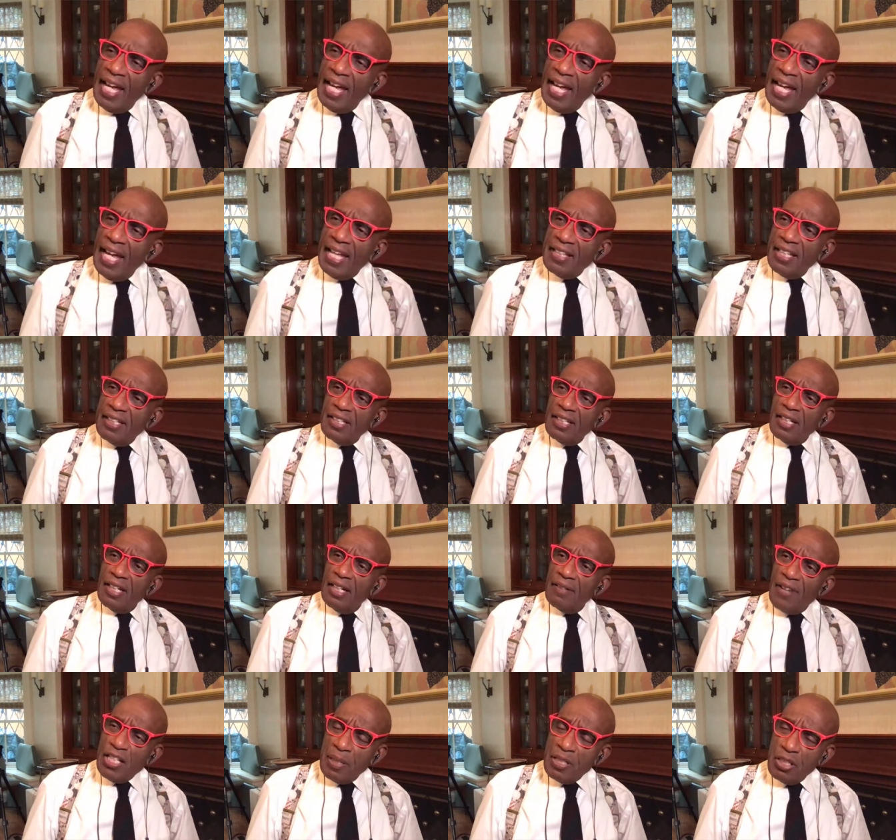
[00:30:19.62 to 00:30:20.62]
And then
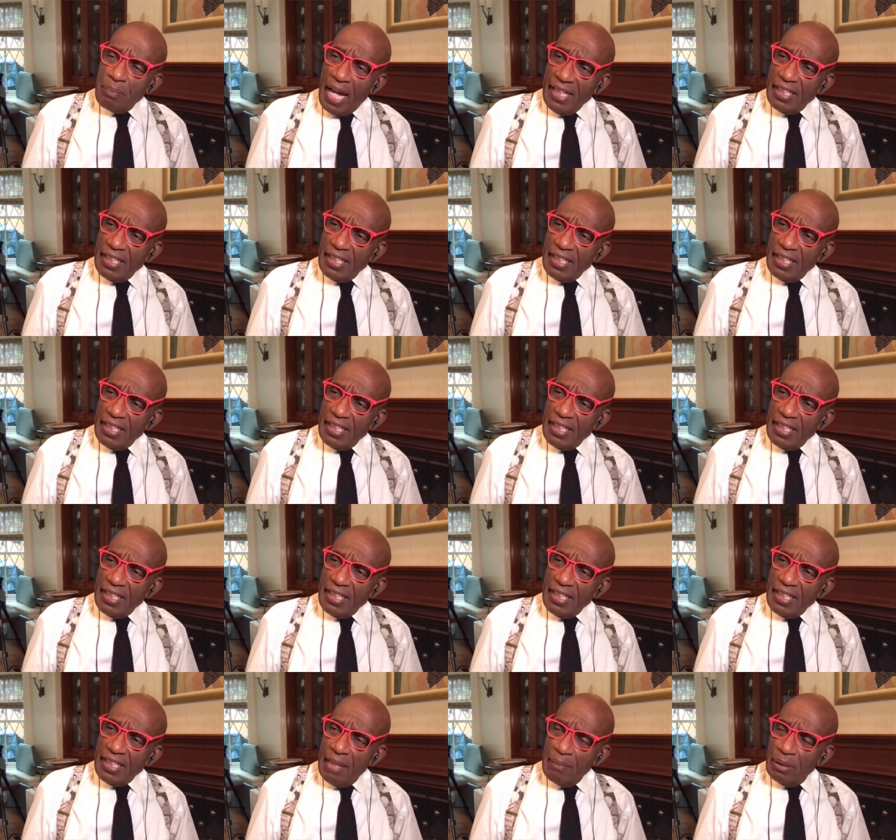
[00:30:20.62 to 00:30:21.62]
Vice President
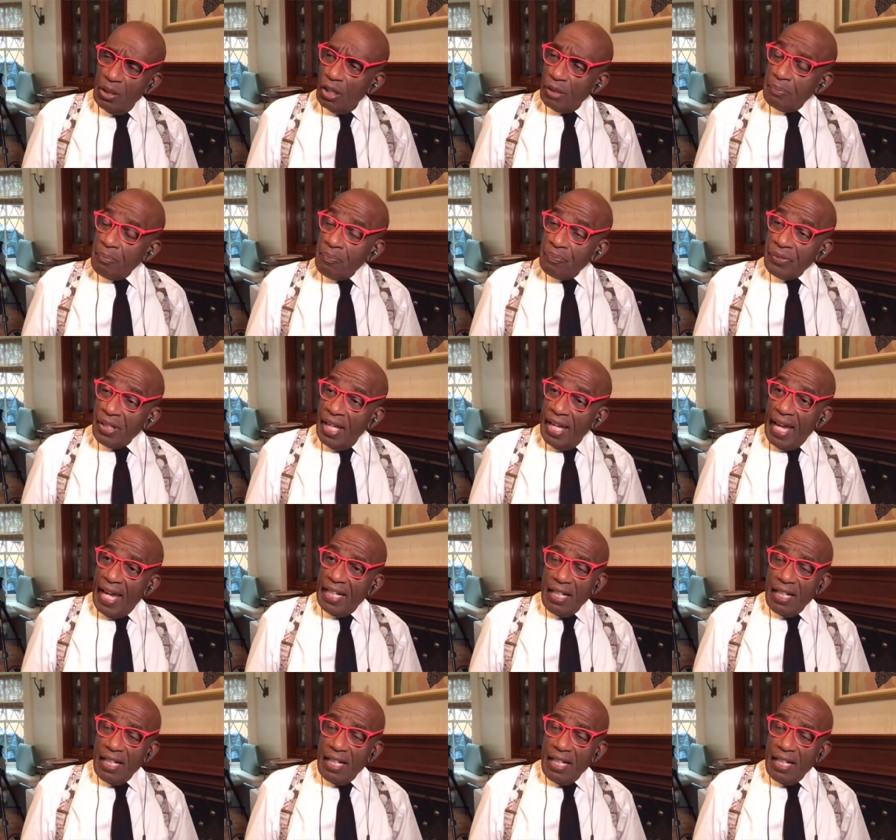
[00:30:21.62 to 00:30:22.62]
Biden came along,
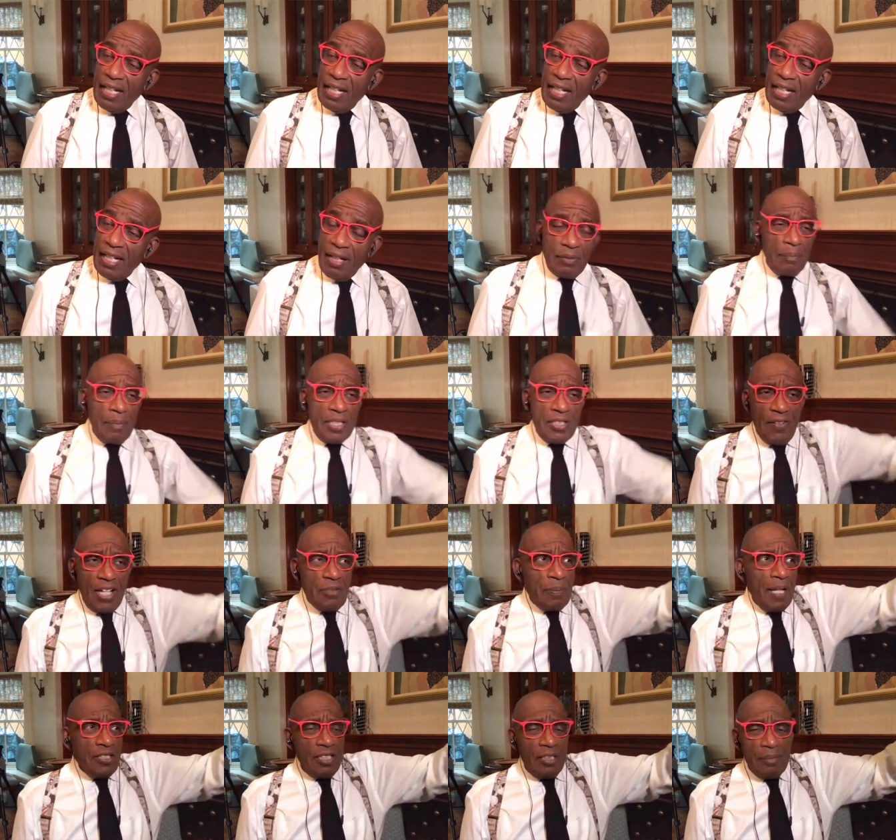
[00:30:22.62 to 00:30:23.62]
and I went, Mr.
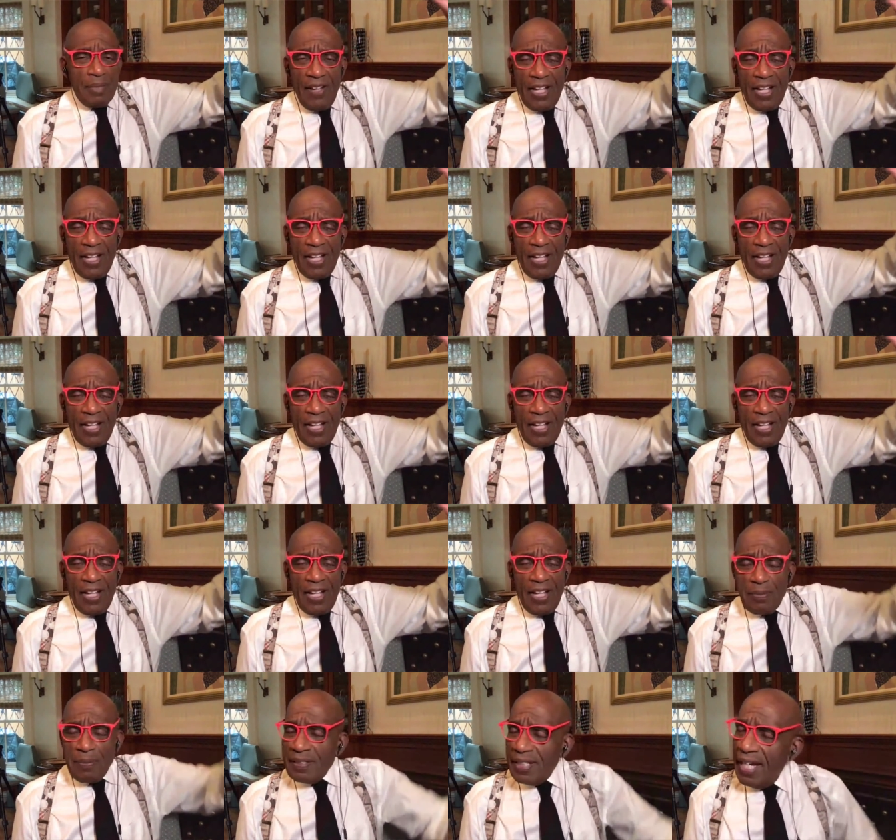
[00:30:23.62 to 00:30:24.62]
Vice President, Mr. Vice
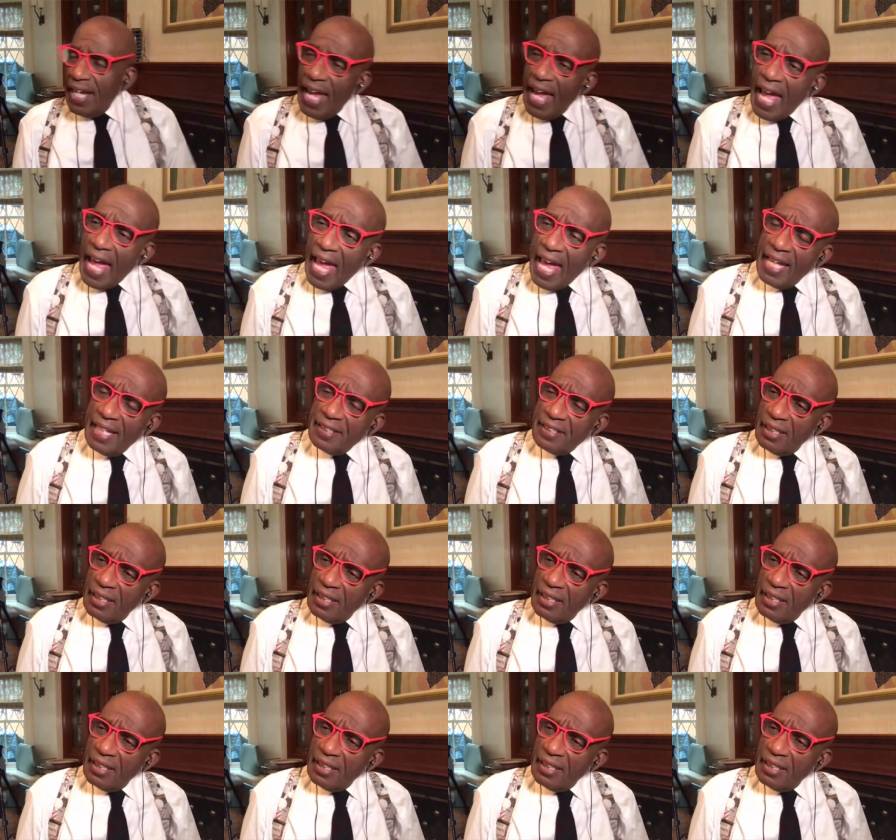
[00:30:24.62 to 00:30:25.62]
President,
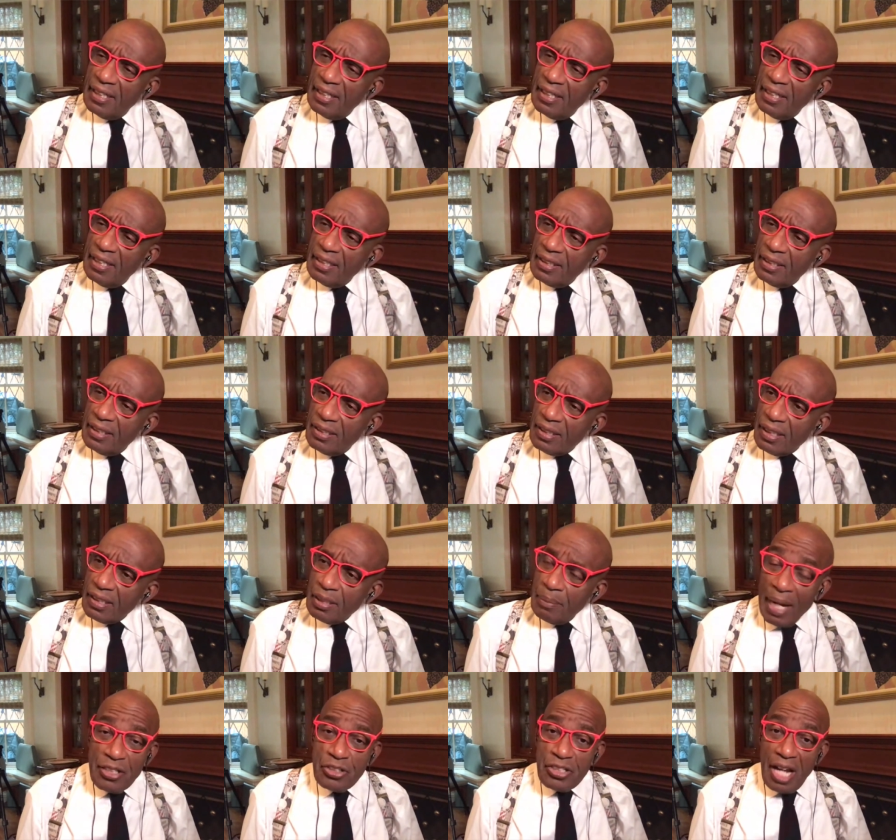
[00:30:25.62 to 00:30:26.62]
and
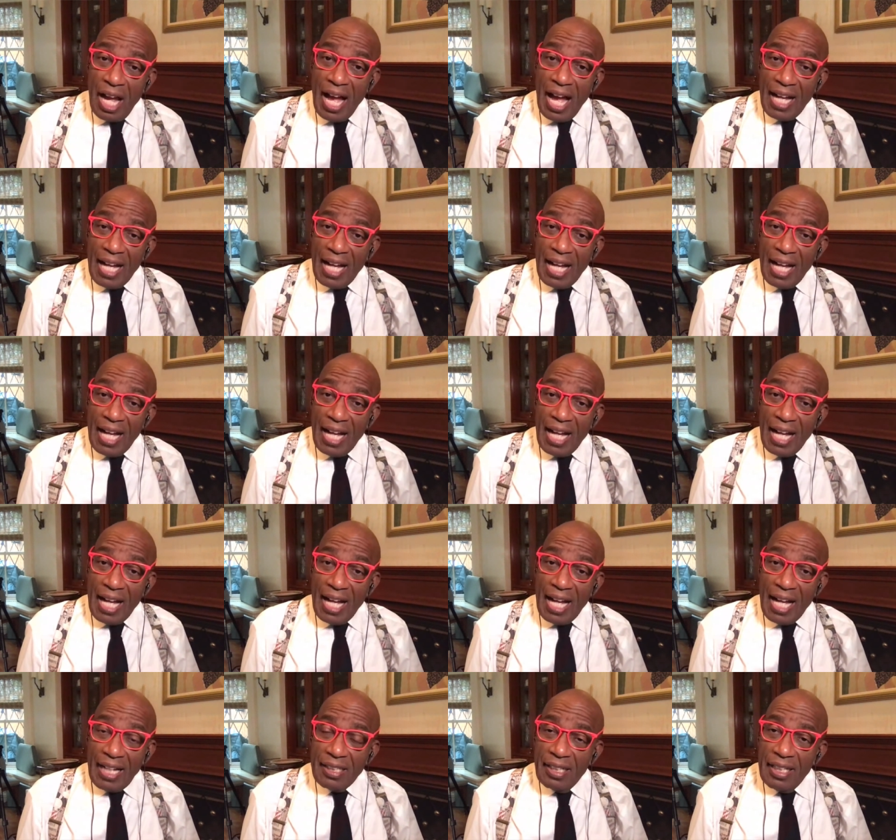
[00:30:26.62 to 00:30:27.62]
to my shock,
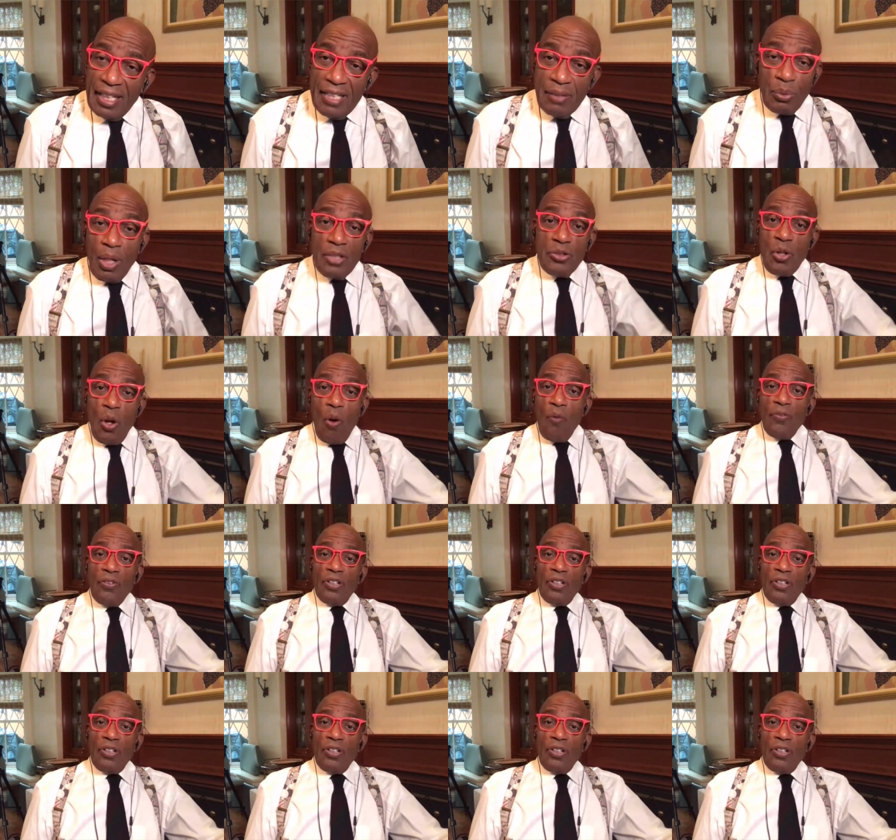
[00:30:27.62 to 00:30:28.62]
he runs
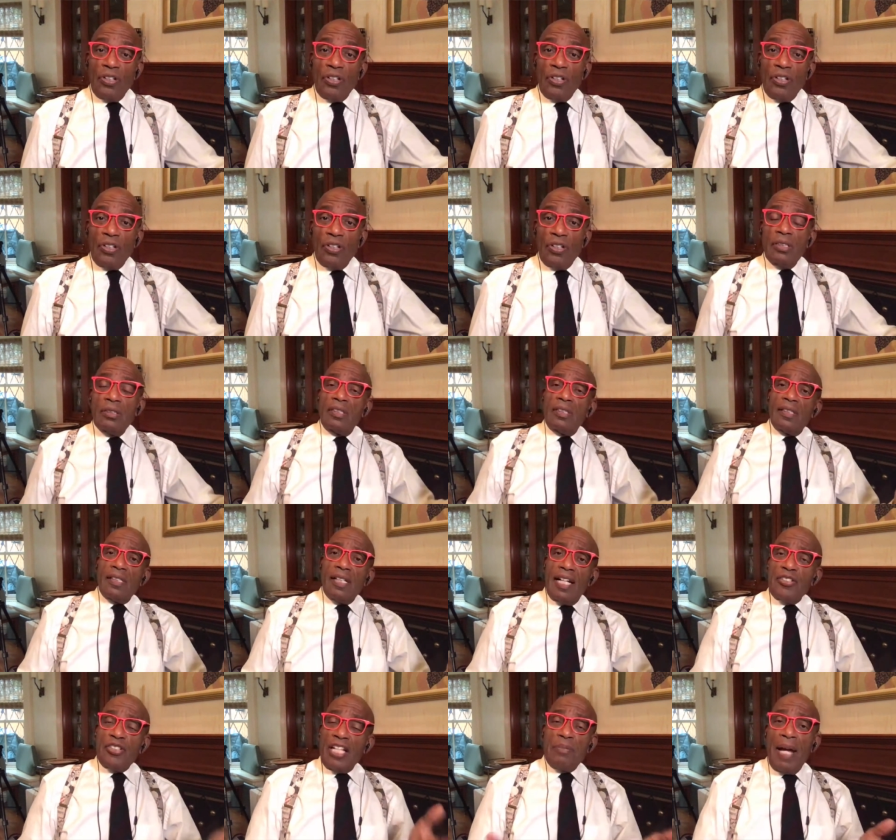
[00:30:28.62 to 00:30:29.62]
over
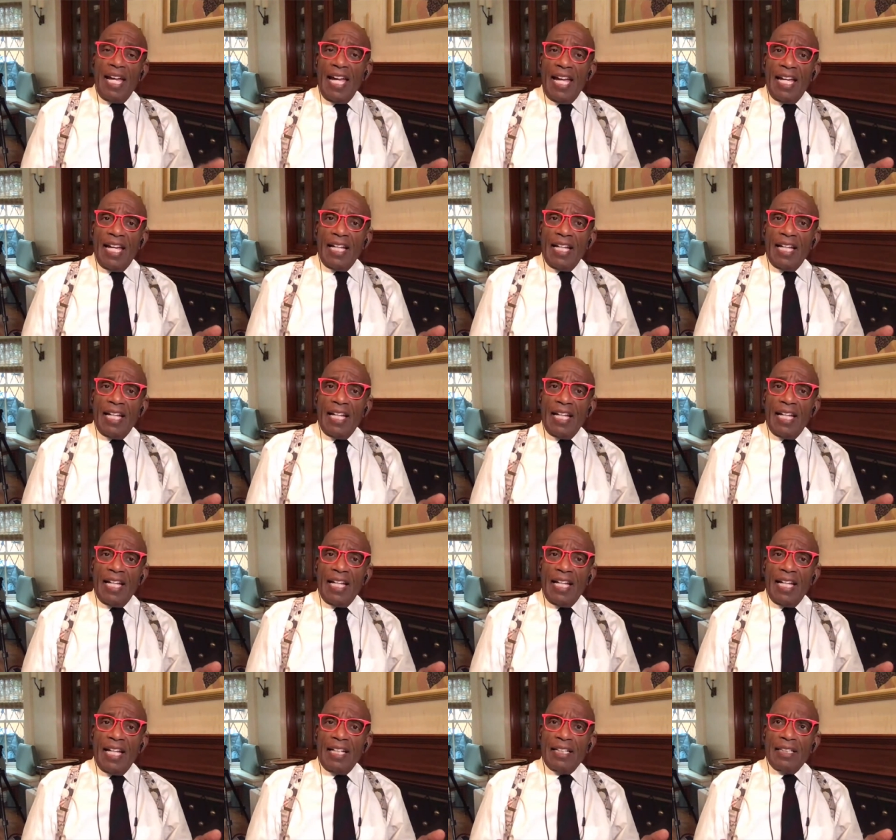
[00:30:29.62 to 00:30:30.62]
and shakes my hand.
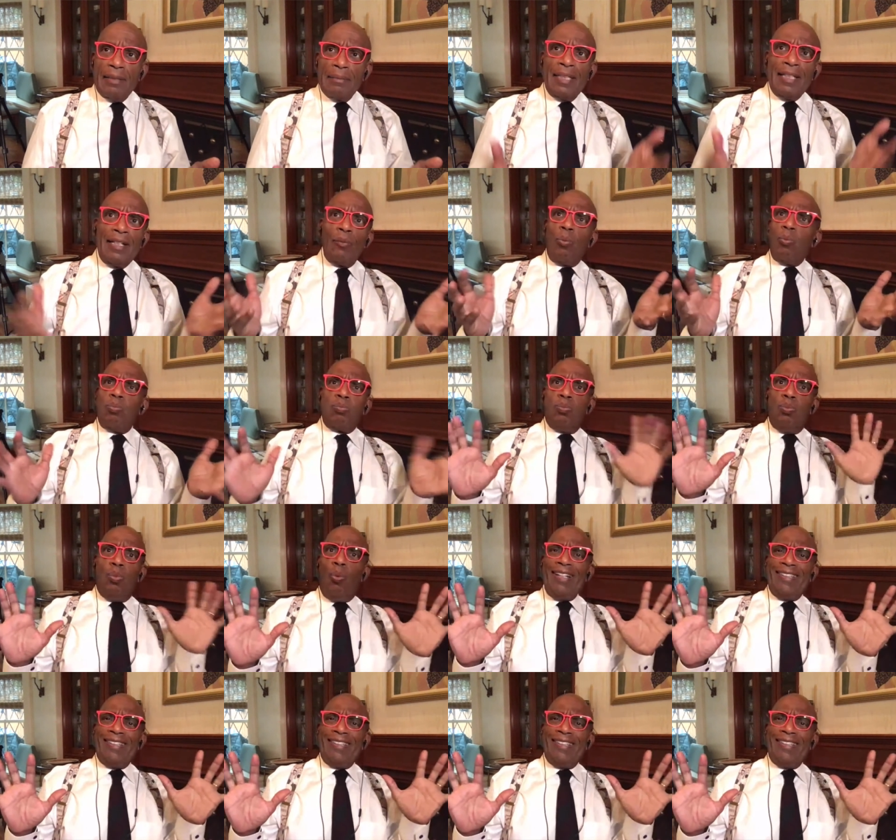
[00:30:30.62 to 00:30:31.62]
I'm like,
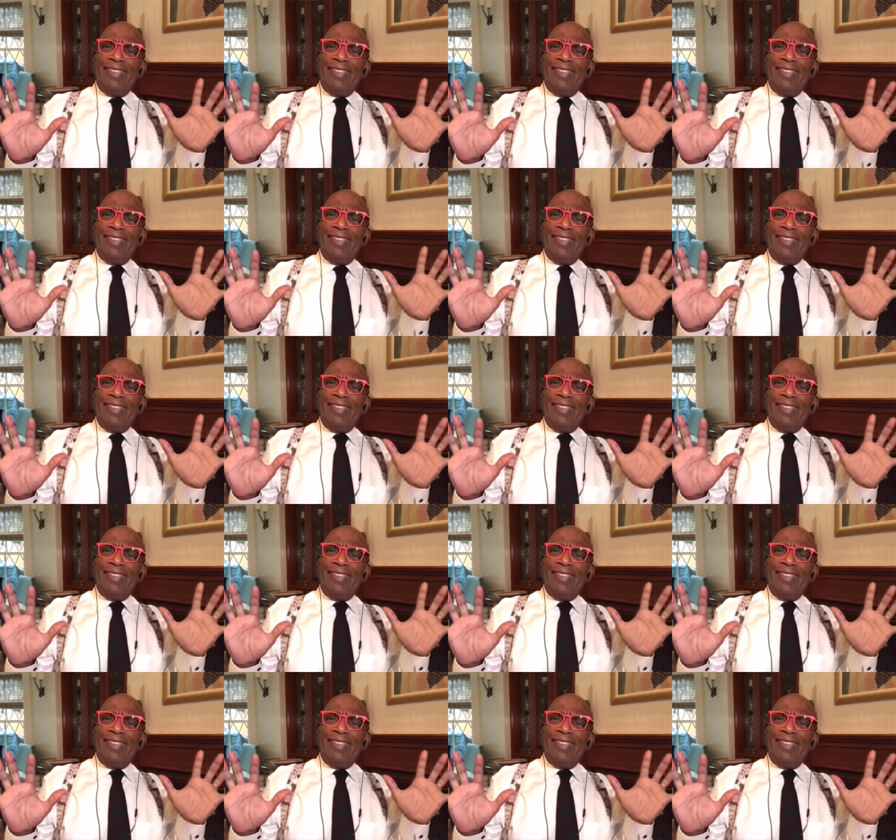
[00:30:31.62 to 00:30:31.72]
what?